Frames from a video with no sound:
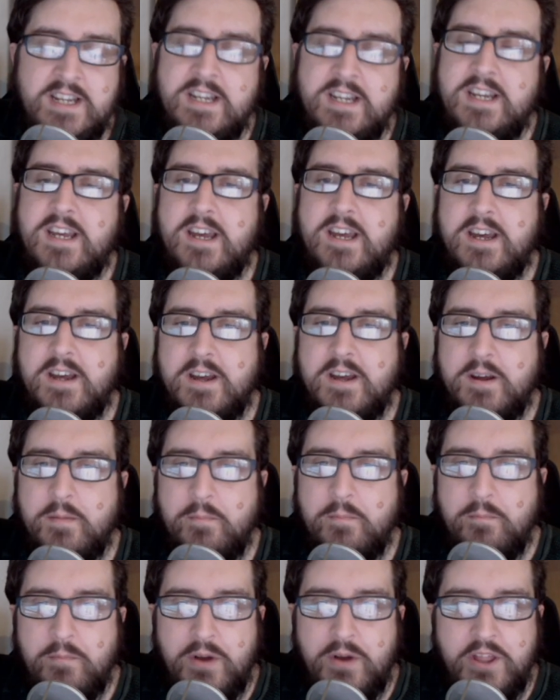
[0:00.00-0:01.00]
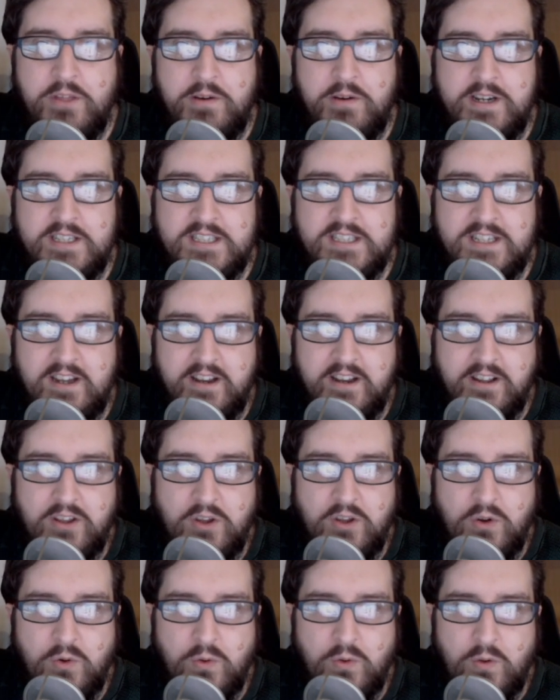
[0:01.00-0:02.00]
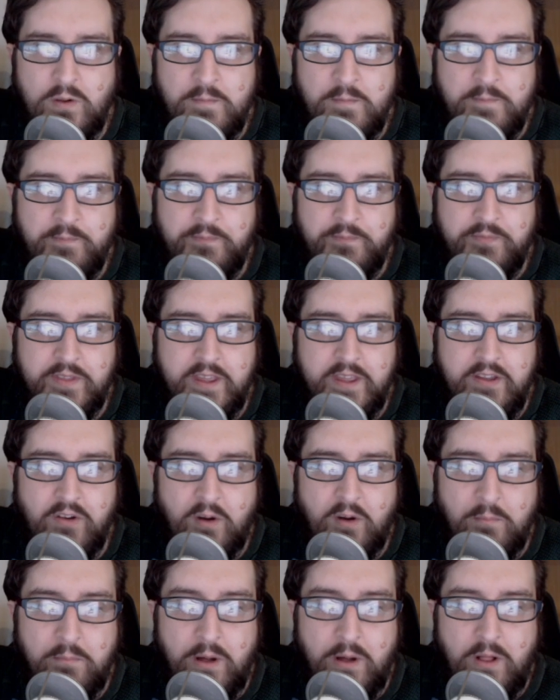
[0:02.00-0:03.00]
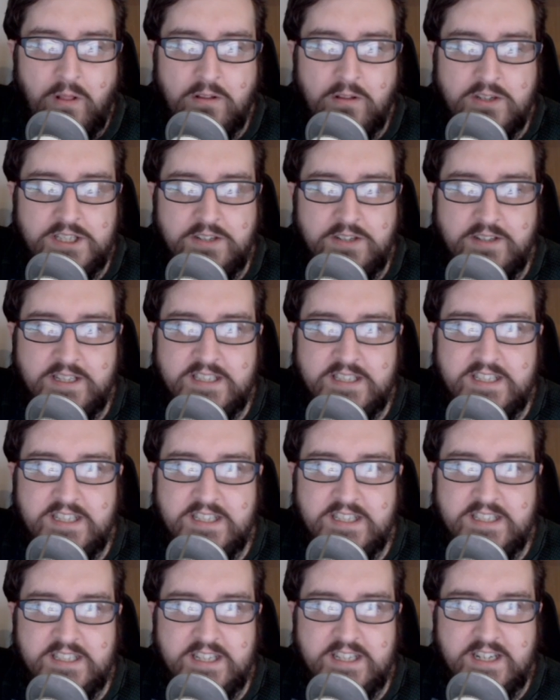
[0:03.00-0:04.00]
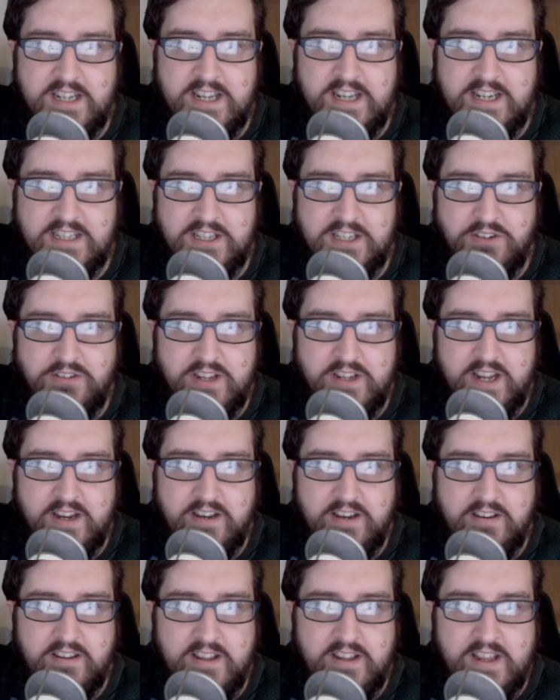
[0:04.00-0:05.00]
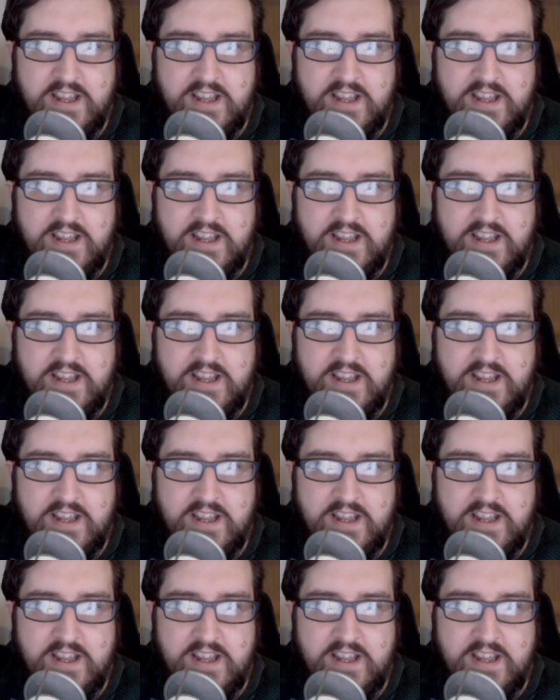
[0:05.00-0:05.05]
But otherwise, kind of cool. You've got Bolg, so this is his lieutenant.